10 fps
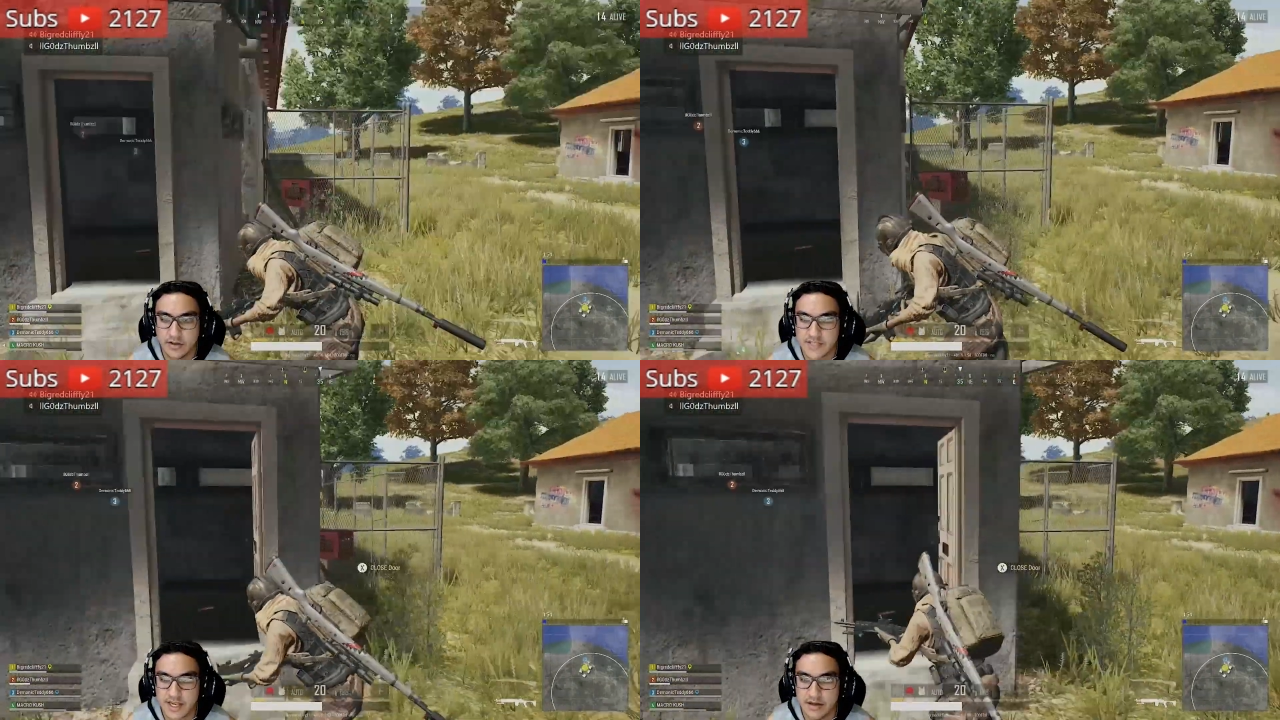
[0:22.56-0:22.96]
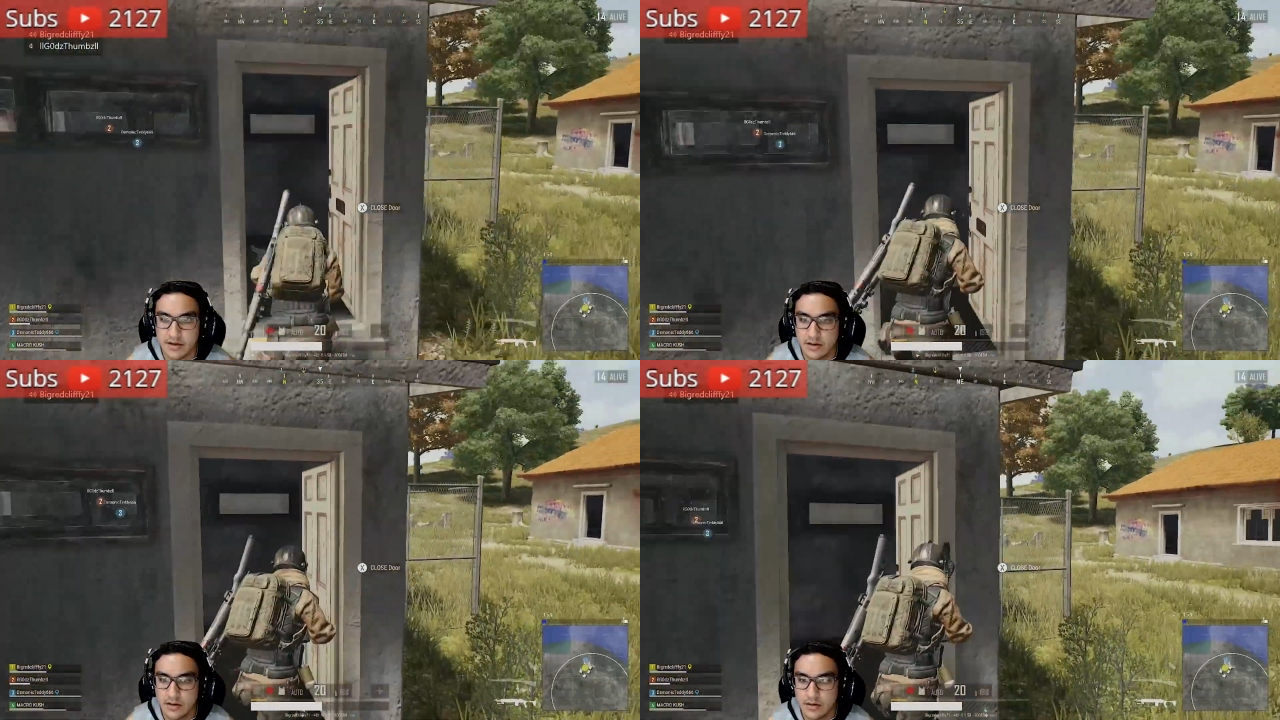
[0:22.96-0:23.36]
I'm not going
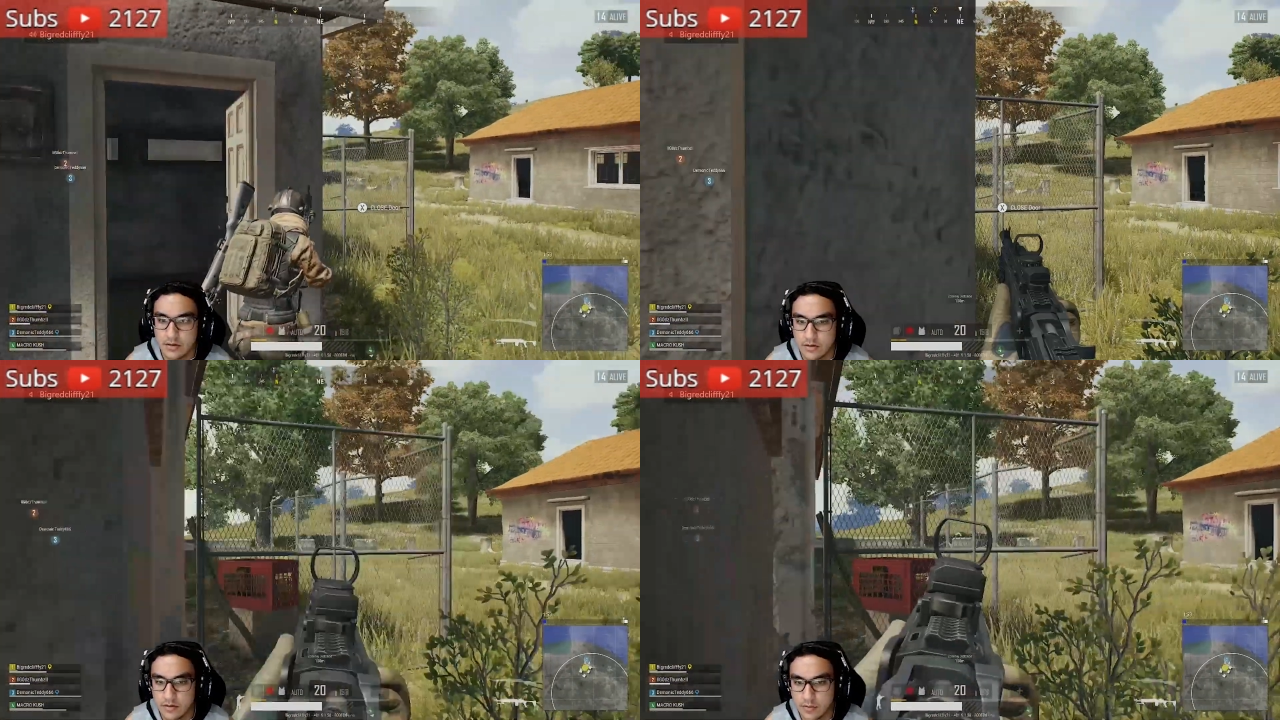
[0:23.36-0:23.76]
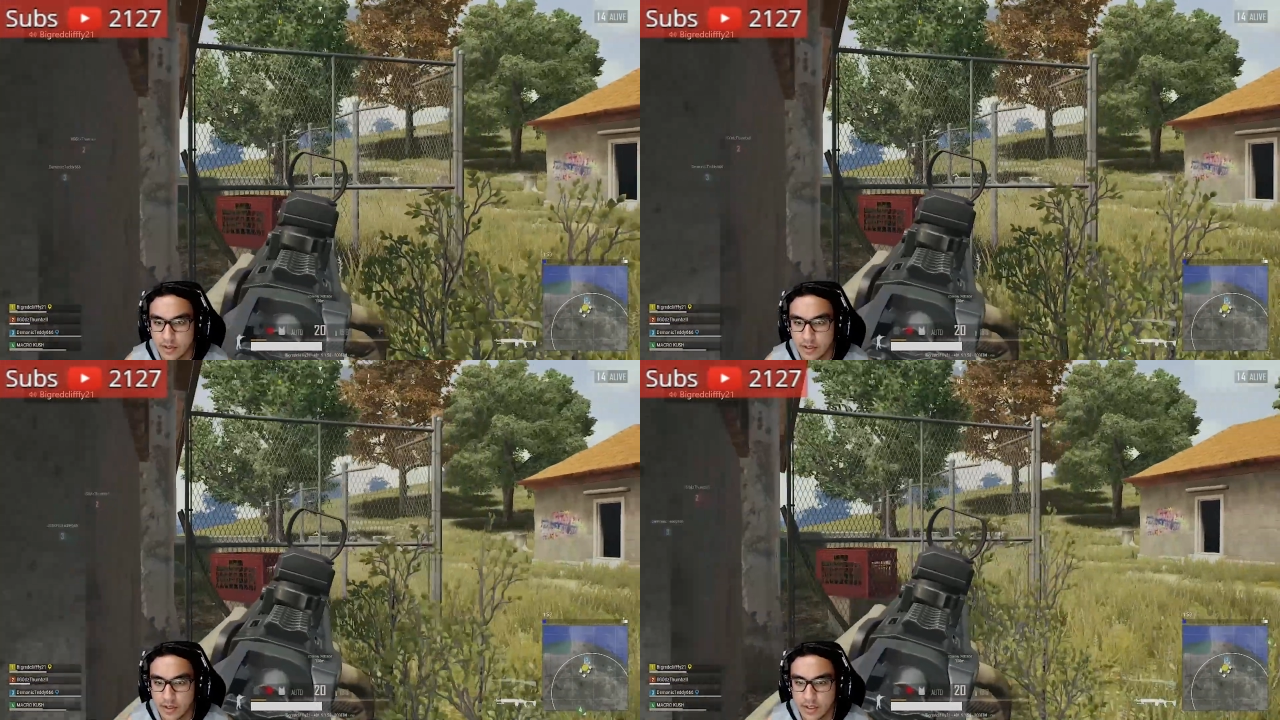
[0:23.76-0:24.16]
to explain
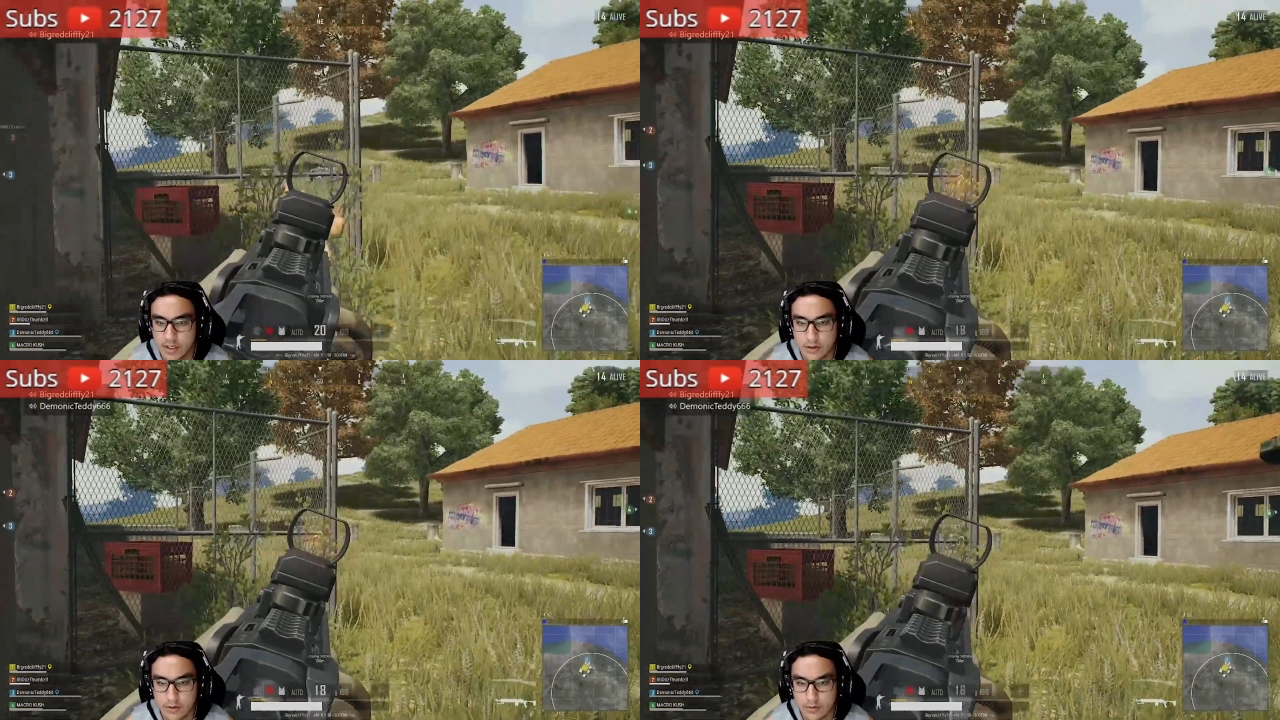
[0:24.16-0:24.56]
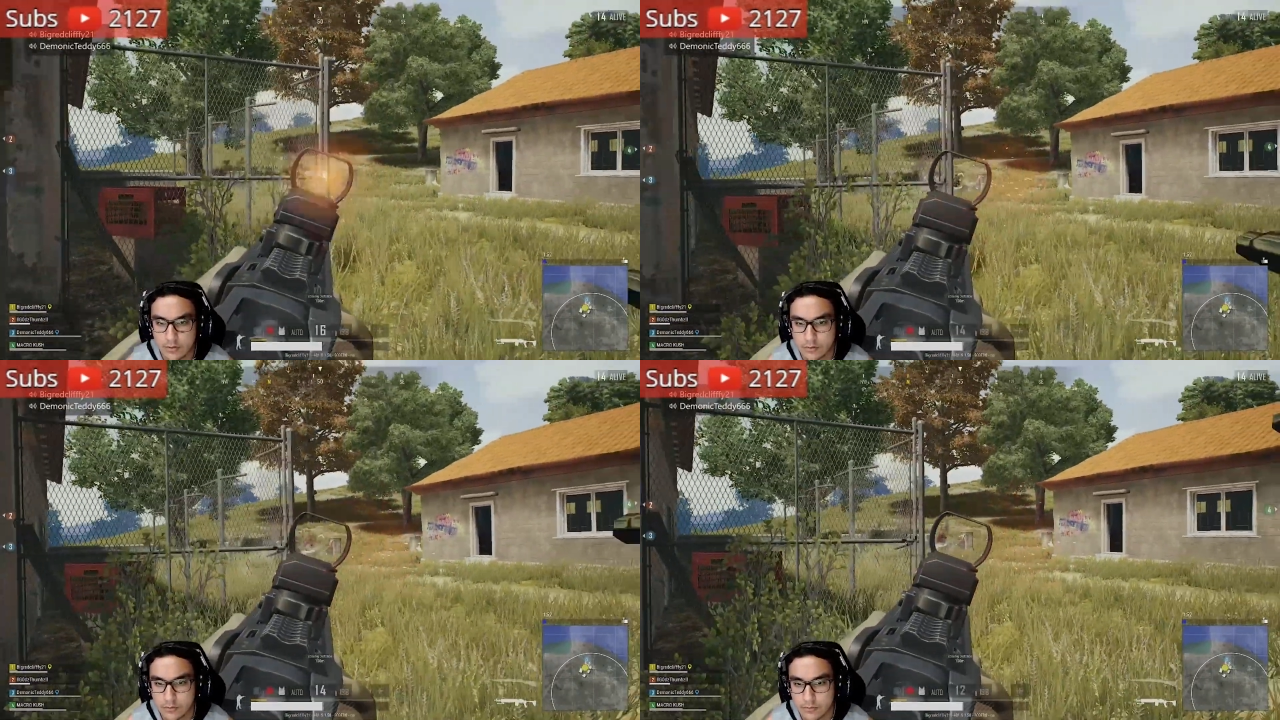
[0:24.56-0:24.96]
each and every
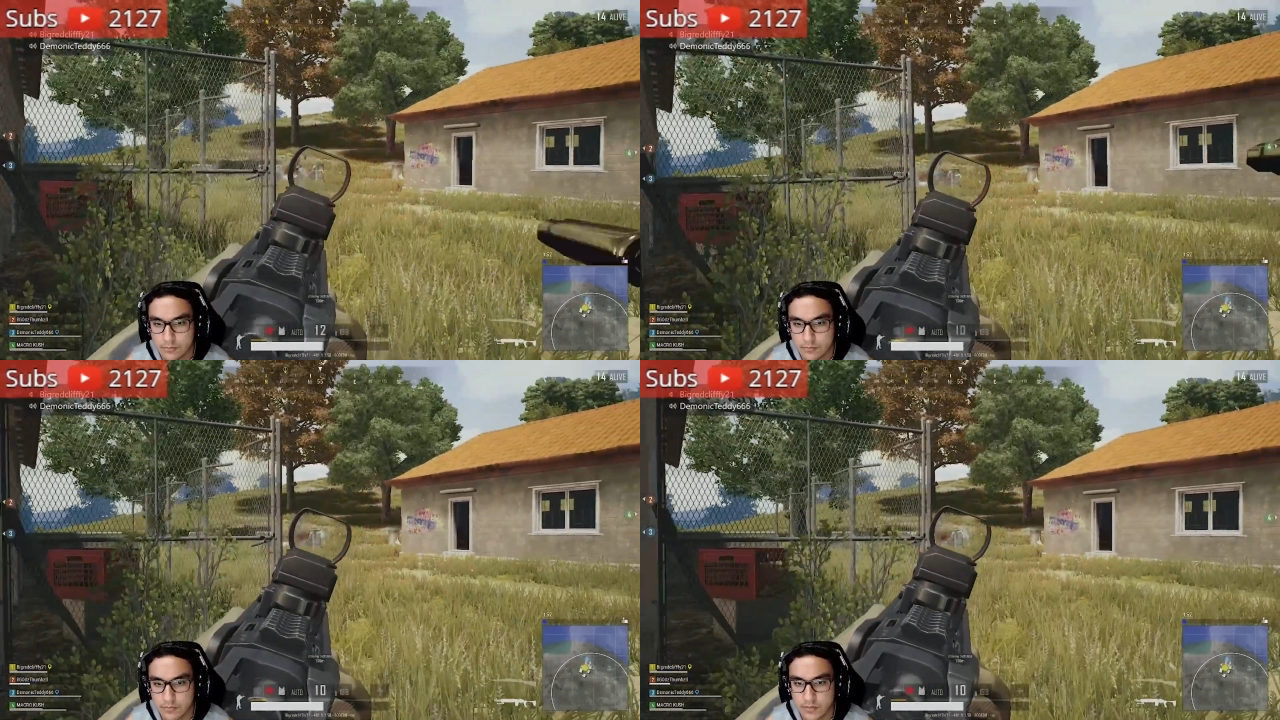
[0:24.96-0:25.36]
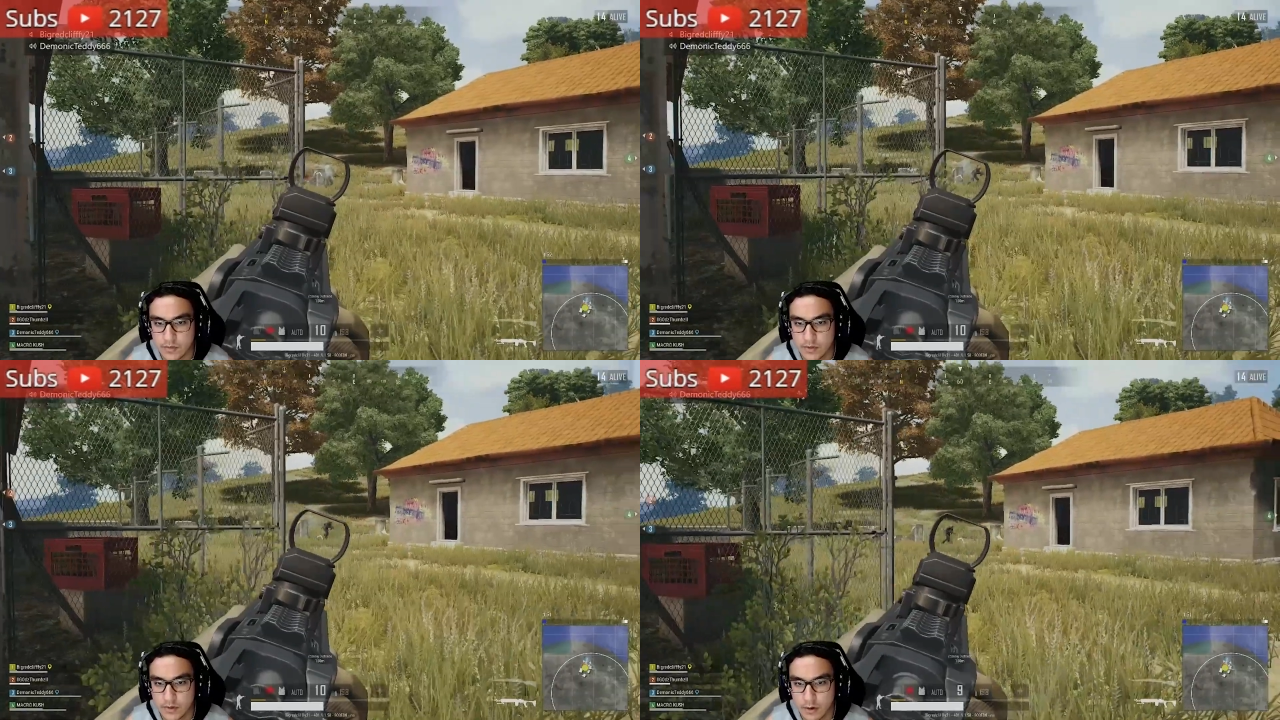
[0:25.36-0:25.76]
one of them like I
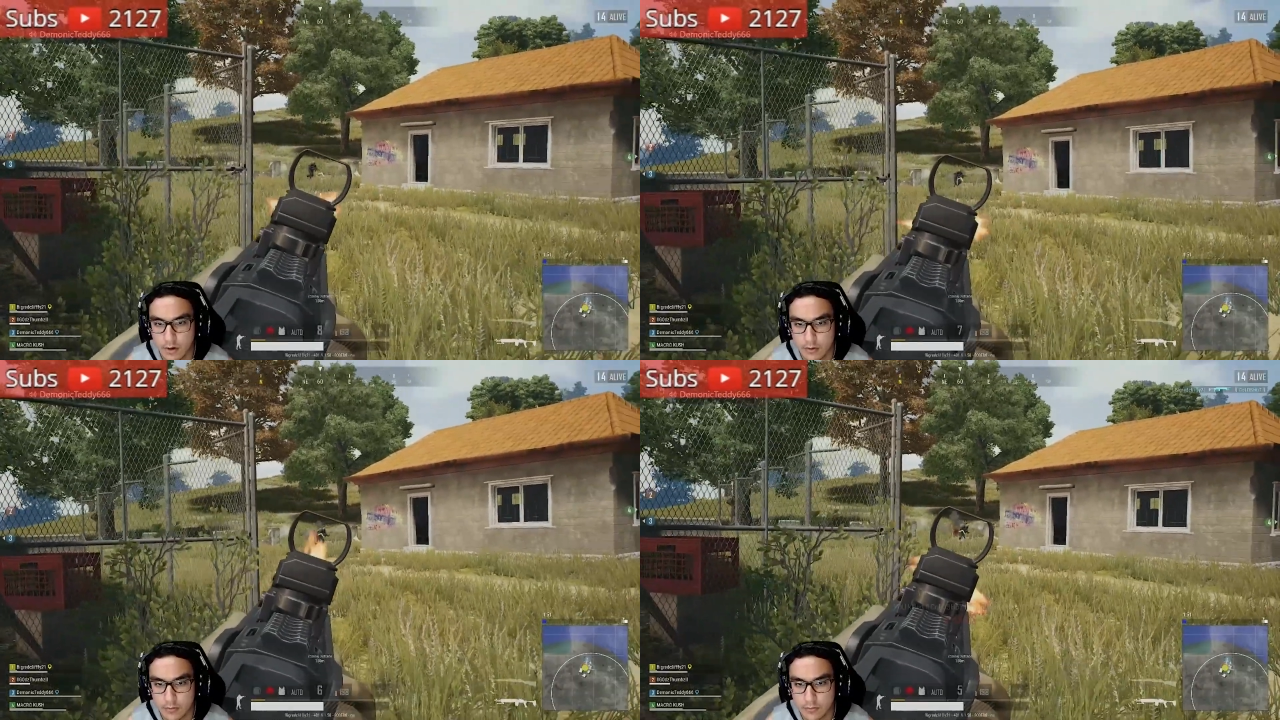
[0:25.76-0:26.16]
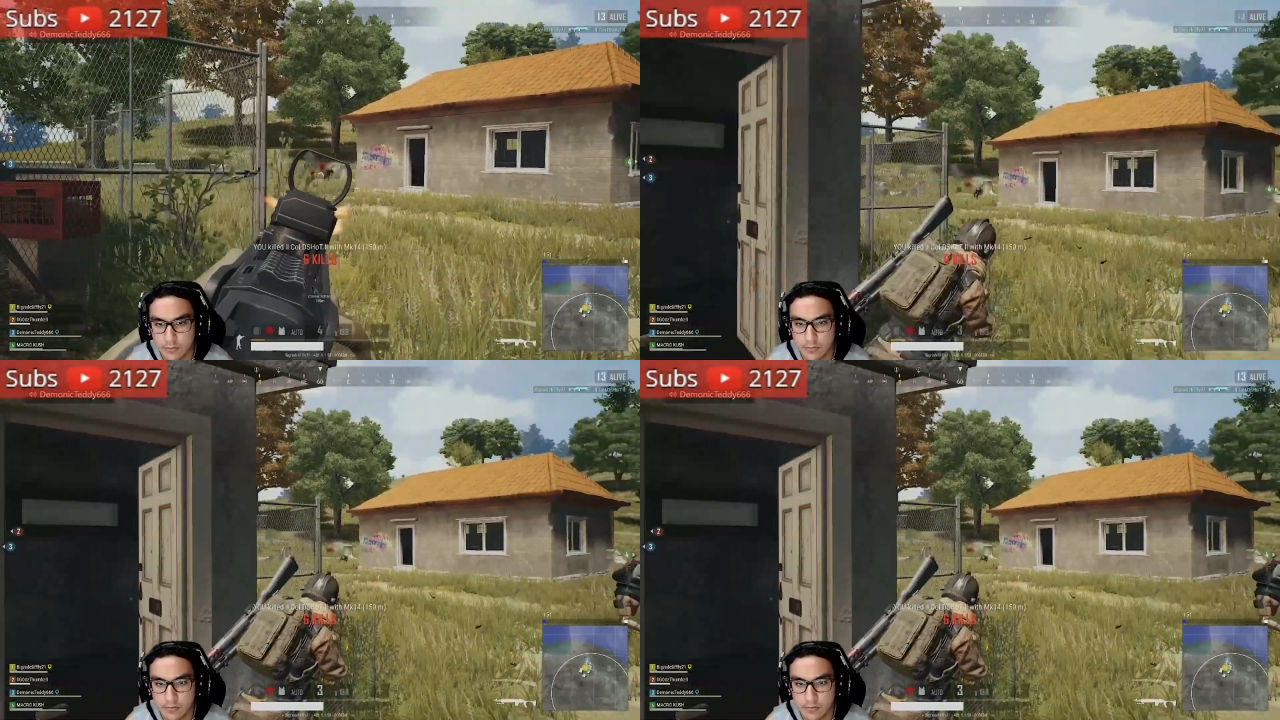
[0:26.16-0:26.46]
usually do